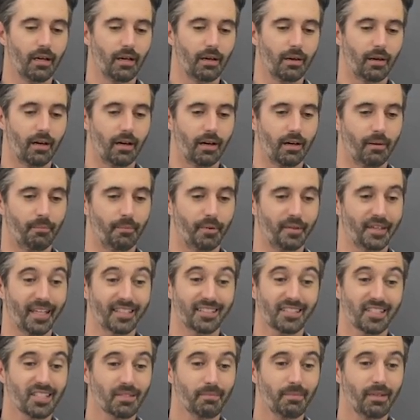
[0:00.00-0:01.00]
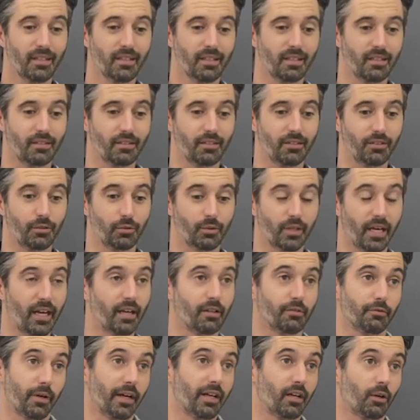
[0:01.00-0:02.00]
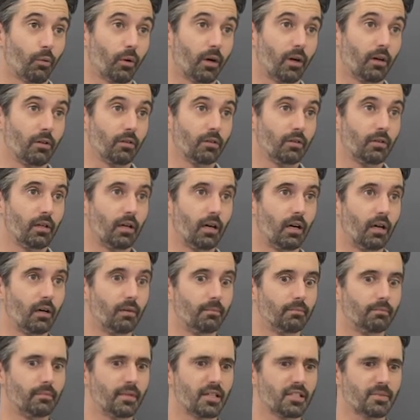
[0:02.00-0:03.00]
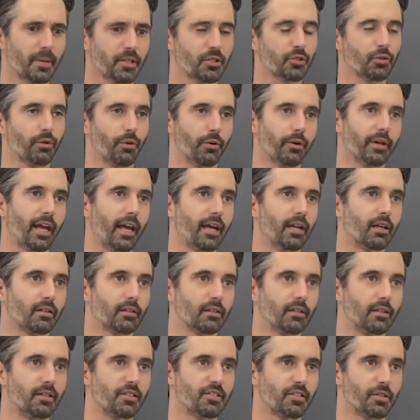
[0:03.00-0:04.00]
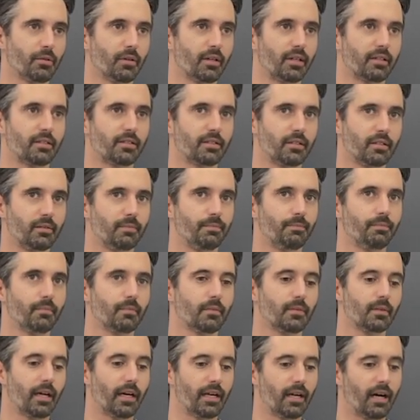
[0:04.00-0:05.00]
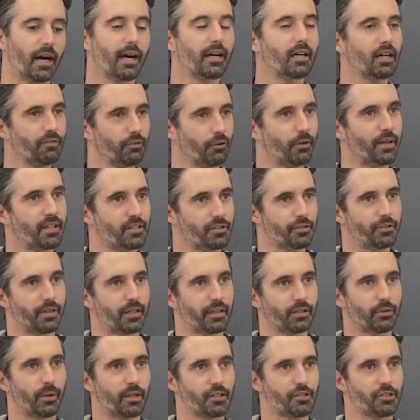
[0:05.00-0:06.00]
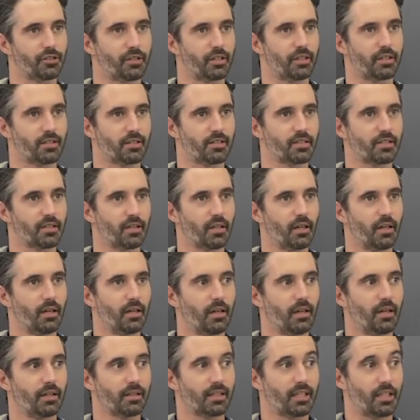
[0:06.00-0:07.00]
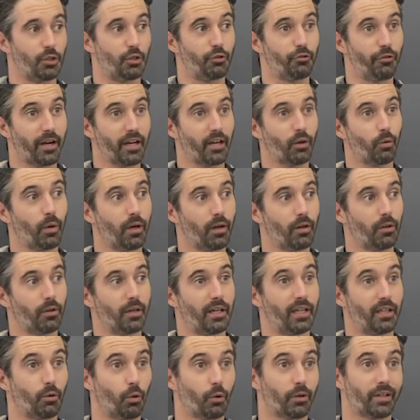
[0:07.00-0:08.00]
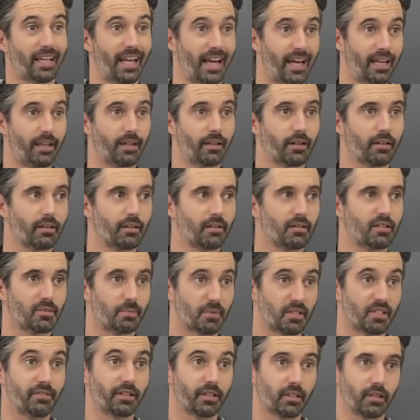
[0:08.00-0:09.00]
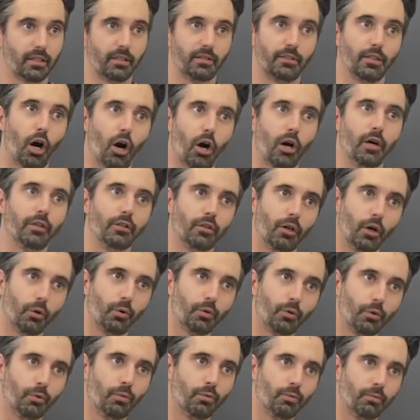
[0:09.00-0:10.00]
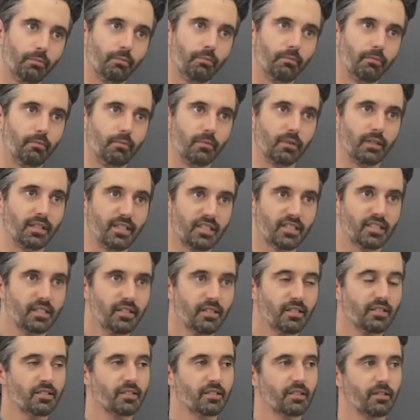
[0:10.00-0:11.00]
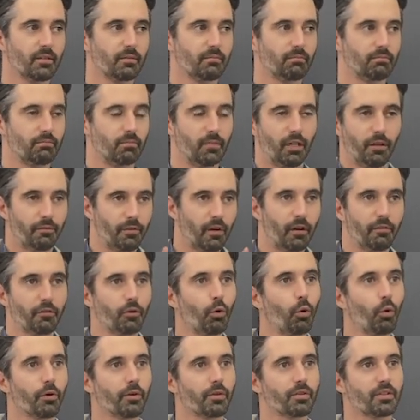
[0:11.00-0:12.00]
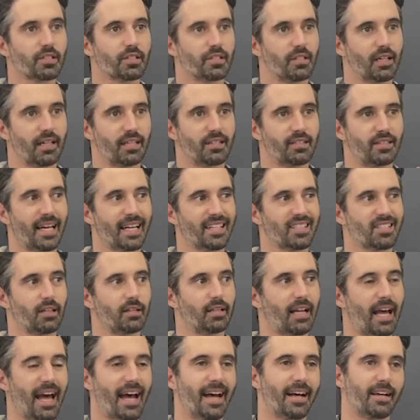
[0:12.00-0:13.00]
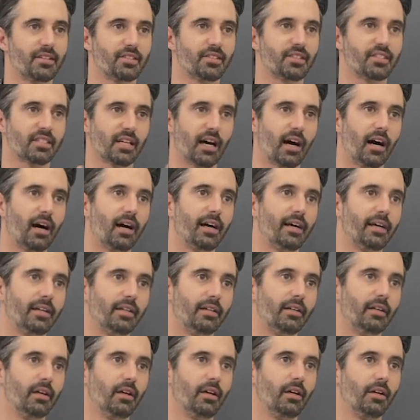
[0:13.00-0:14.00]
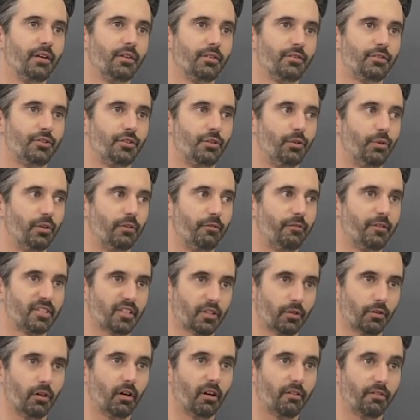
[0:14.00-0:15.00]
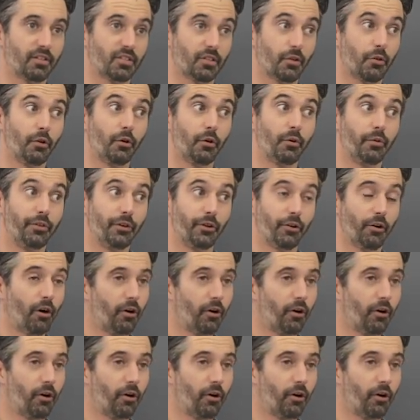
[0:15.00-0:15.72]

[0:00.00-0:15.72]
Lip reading: But that doesn't mean that you can't rank well, especially organically. So at a high level answering that question is, can you rank well in organic, specifically non-local listings? Of course, that's not as tied to a physical office, although they